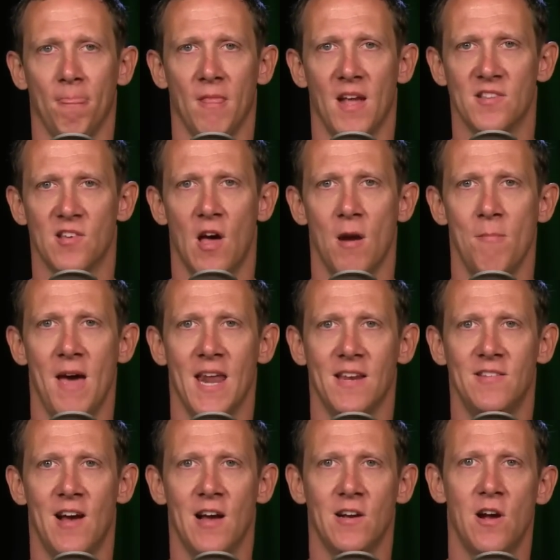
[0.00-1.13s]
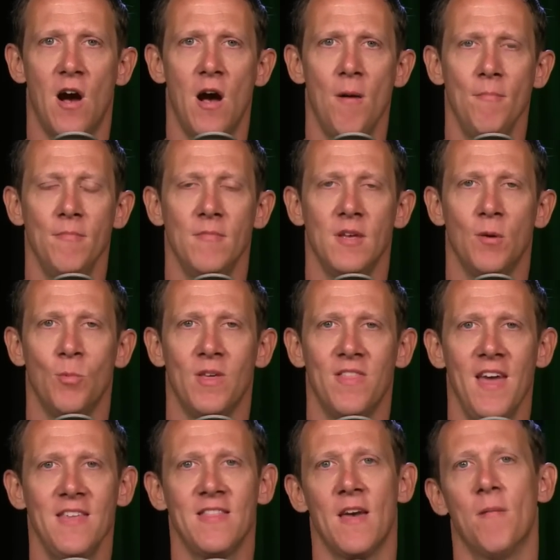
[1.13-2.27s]
That's automatic dot com, and we
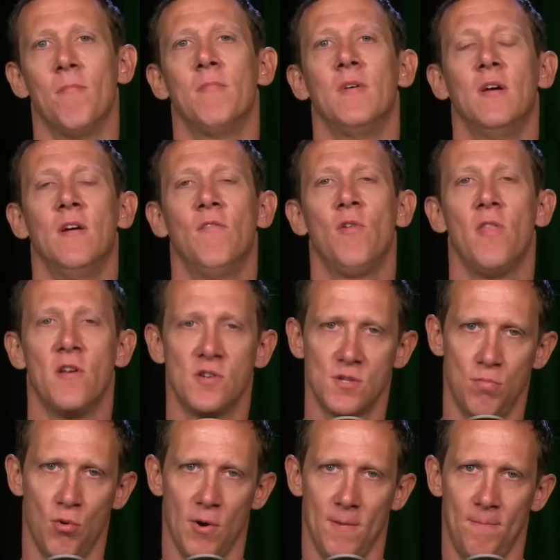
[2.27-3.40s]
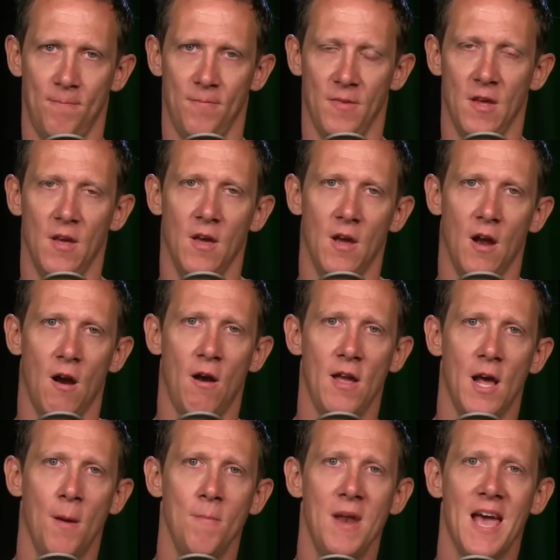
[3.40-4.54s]
thank them for their support. All right,
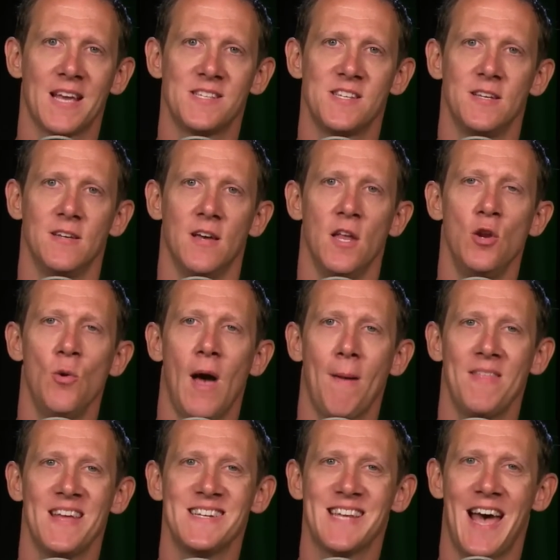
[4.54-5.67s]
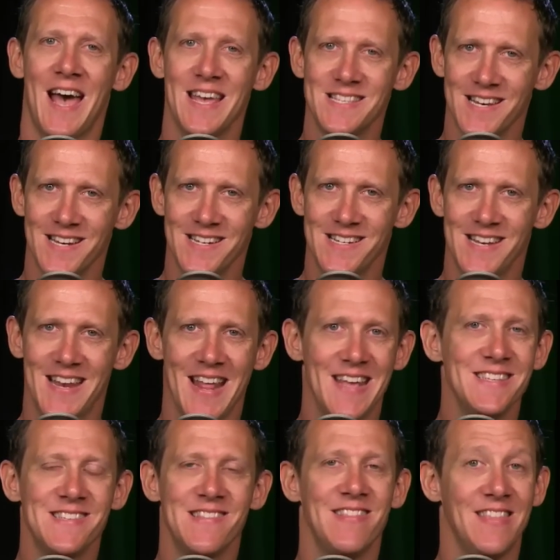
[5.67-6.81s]
up next, a new app that ties into
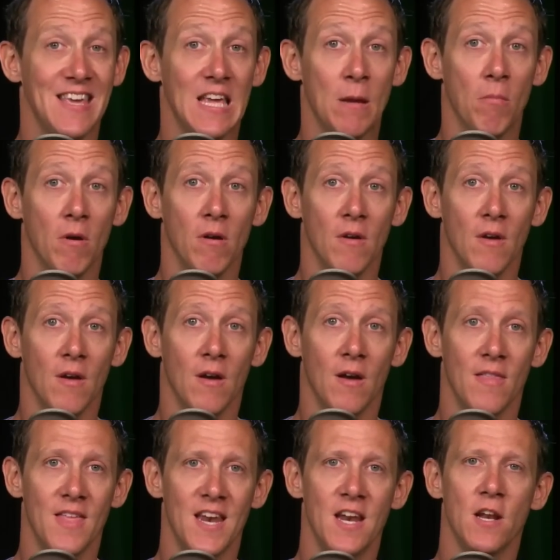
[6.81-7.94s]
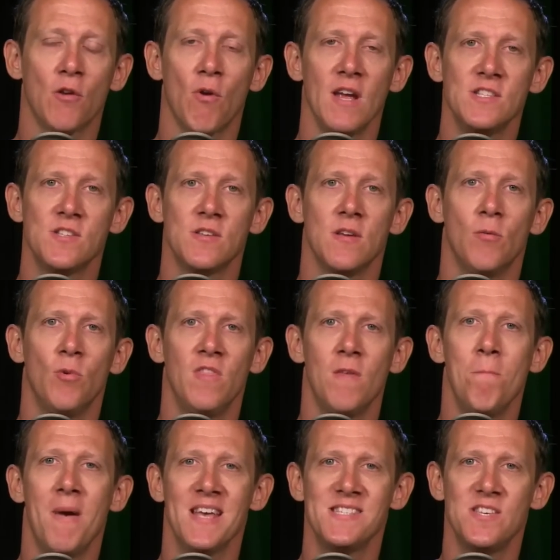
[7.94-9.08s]
today's theme uh, that integrates with the
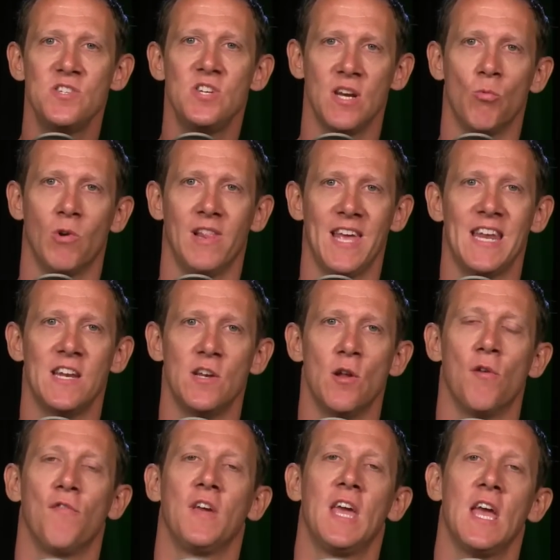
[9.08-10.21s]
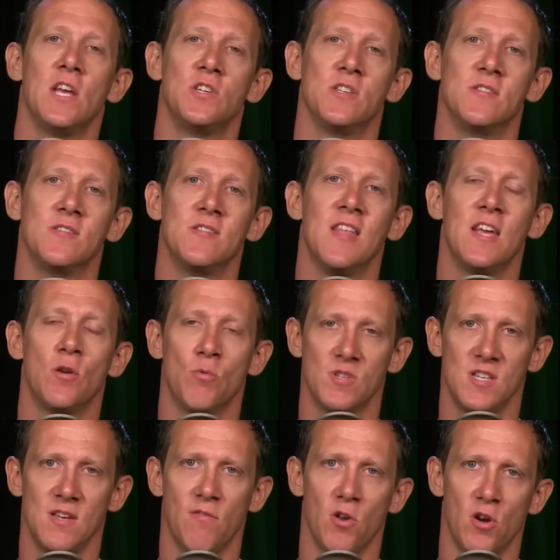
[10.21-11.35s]
messaging-related notifications that you
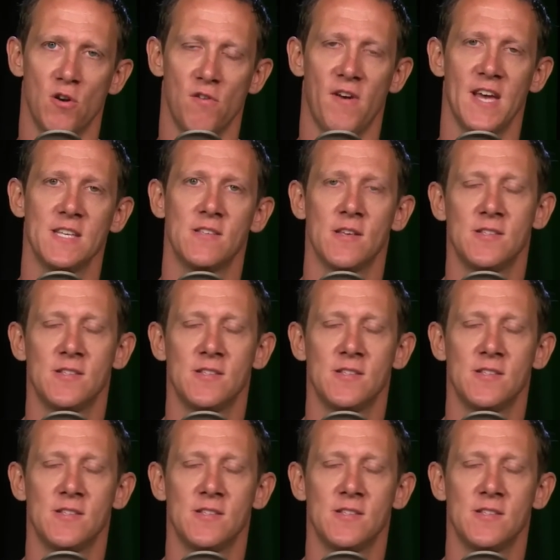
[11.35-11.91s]
receive on your device.